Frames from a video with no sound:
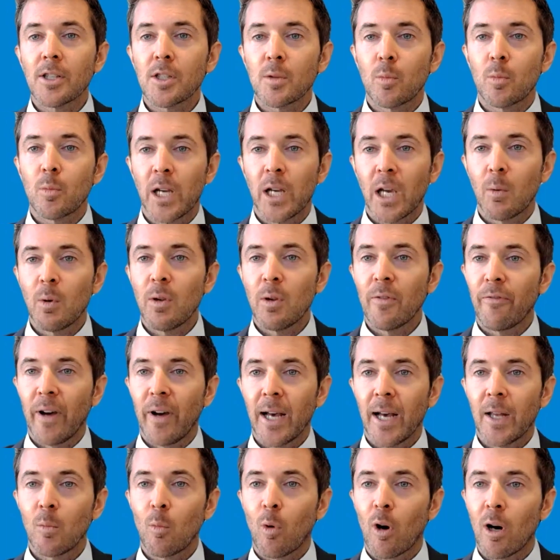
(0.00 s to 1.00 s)
asks, where can we
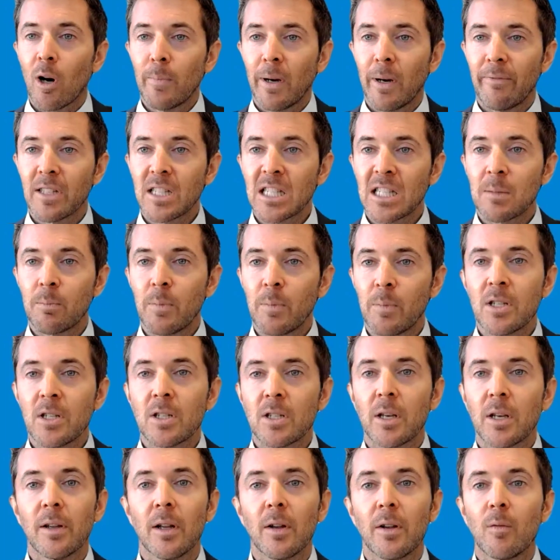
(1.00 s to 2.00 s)
find Warren Buffett's speech?
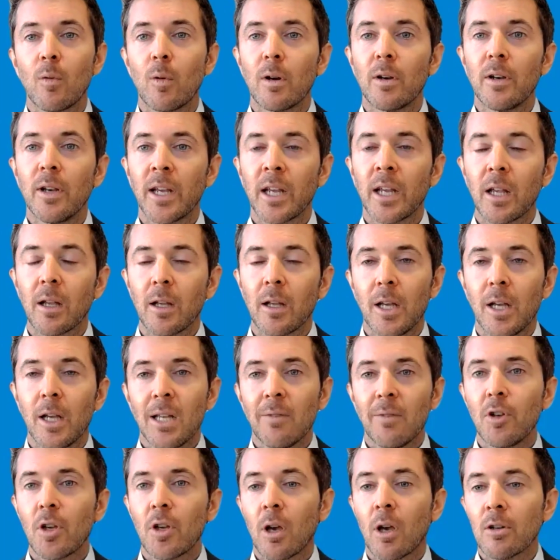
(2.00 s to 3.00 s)
Nick,
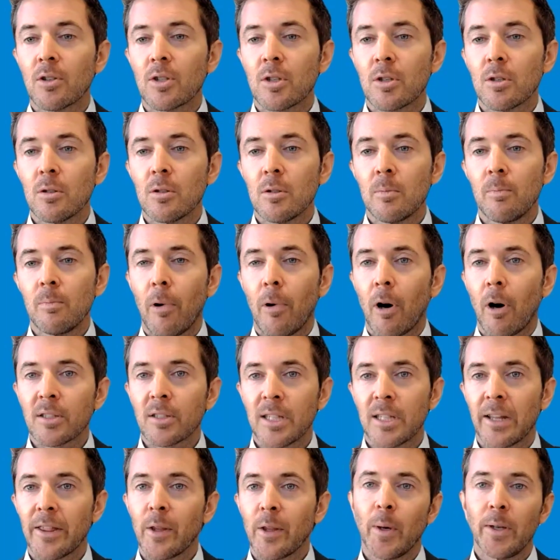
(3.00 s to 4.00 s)
if you go to
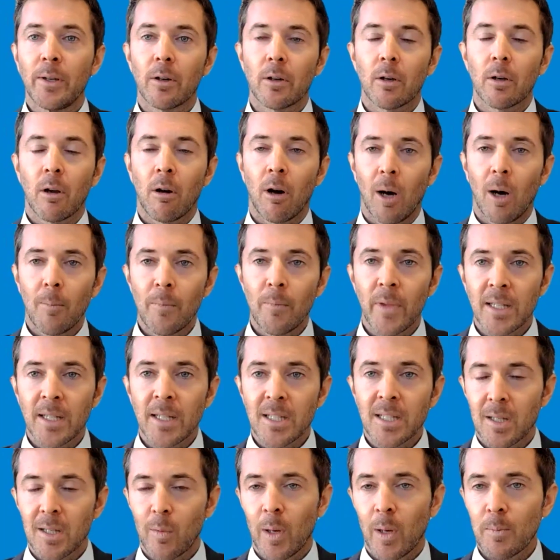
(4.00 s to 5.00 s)
berkshirehathaway.com,
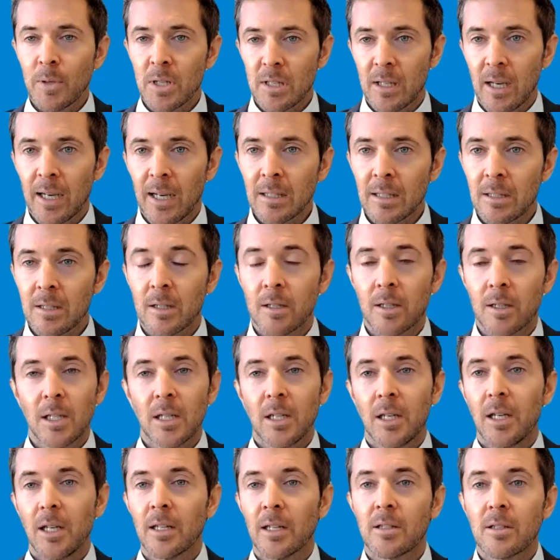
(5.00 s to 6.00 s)
that's the website.
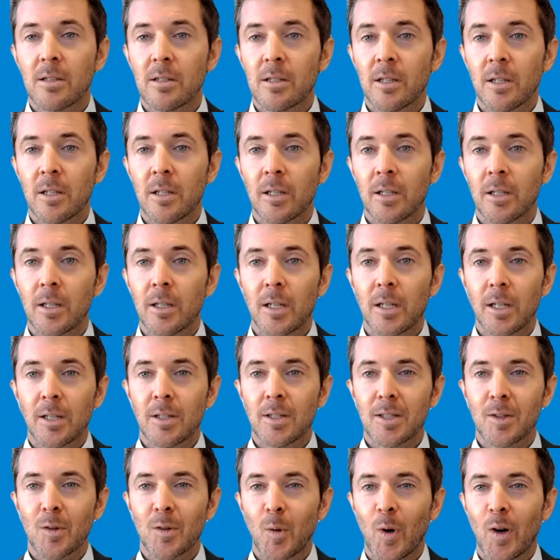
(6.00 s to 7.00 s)
It's
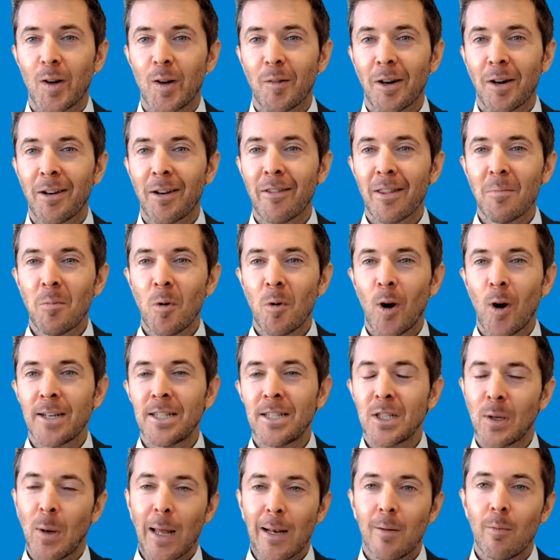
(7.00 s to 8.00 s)
one of the more
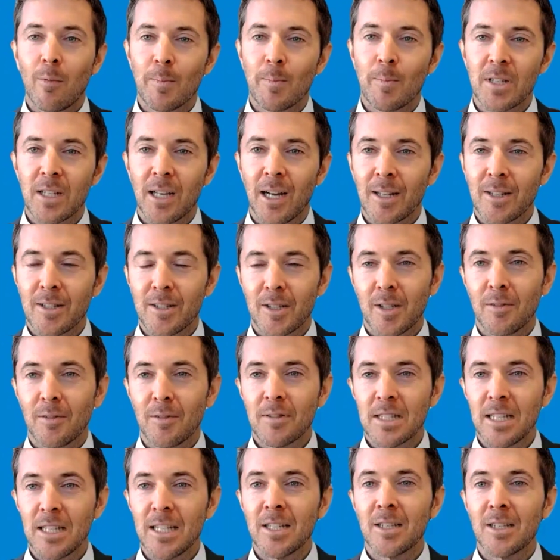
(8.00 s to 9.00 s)
antiquated websites that you've
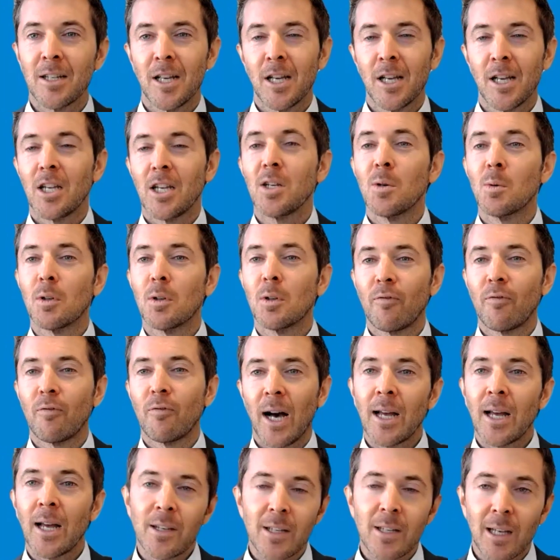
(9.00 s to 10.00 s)
seen. You will
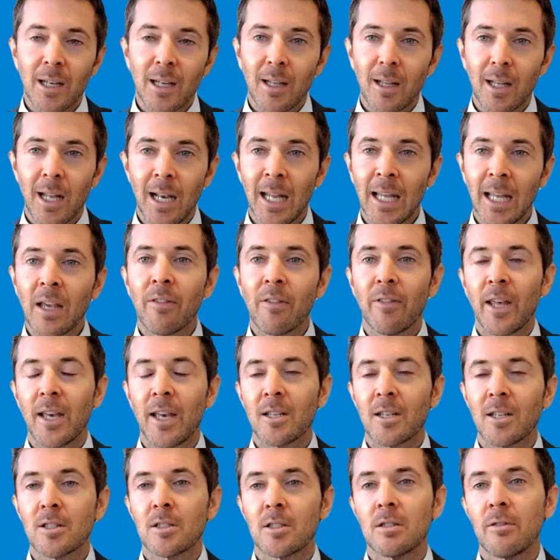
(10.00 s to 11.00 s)
find a link
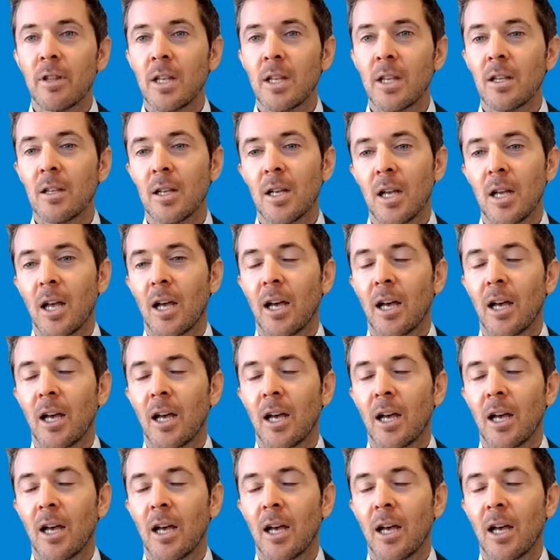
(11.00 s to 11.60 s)
there to the